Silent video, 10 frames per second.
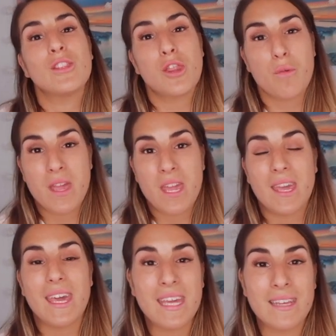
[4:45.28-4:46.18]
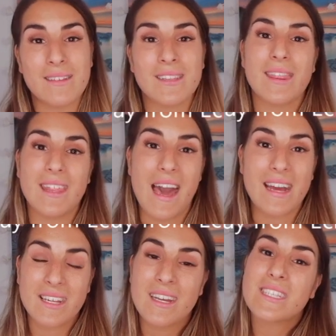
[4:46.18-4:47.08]
Three is
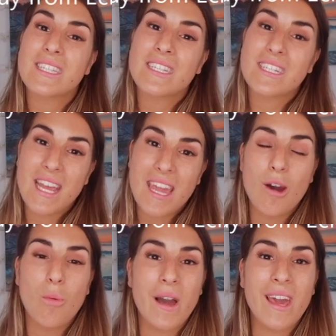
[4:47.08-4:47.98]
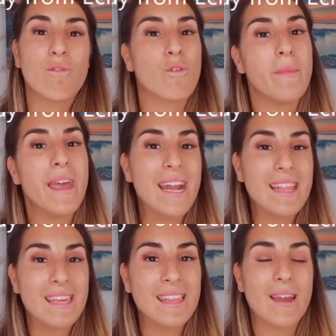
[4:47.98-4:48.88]
that stay away from
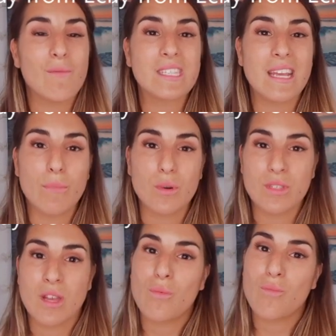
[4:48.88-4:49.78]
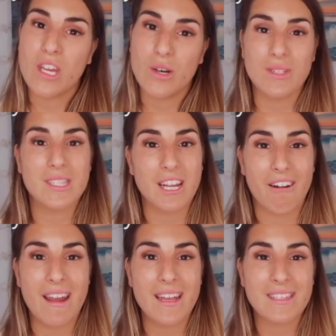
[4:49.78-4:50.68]
anything that resembles real
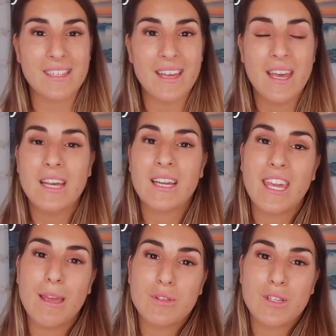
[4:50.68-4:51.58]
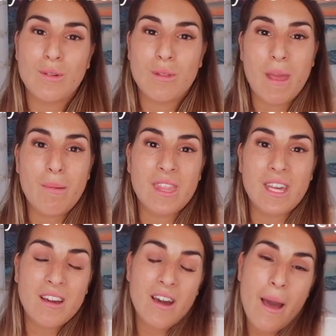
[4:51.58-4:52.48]
cigarettes. Keep to maybe the
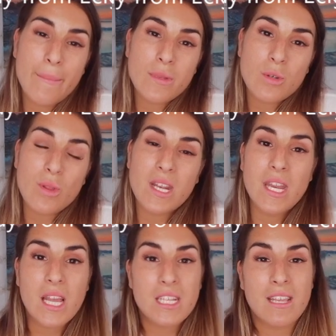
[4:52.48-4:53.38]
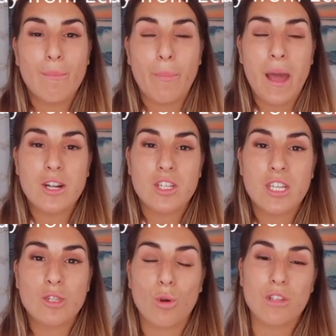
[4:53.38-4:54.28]
gums or the nicotine
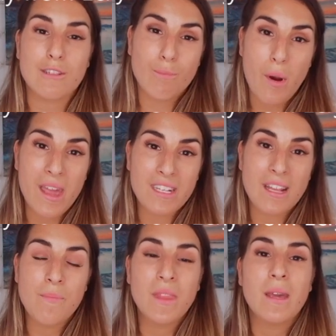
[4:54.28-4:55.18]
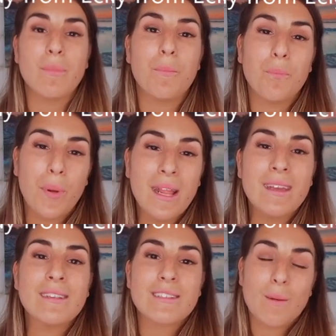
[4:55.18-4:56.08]
patches or the sprays, but
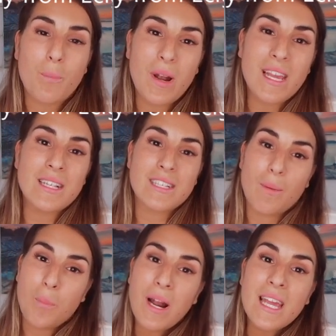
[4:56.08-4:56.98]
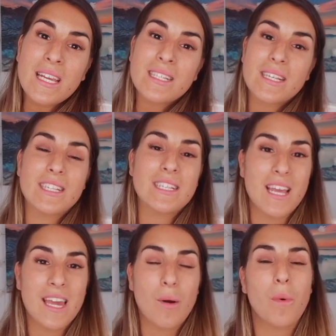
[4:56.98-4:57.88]
please, please, please
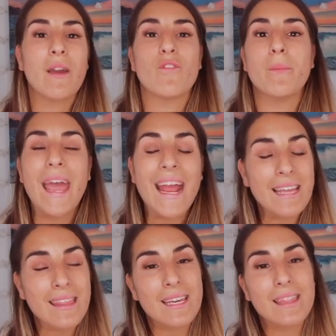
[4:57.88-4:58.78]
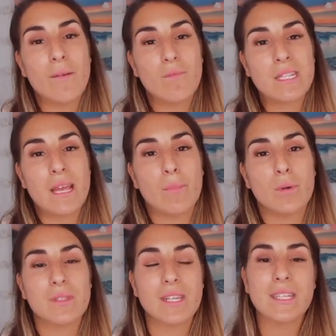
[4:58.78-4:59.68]
stay away from anything that resembles a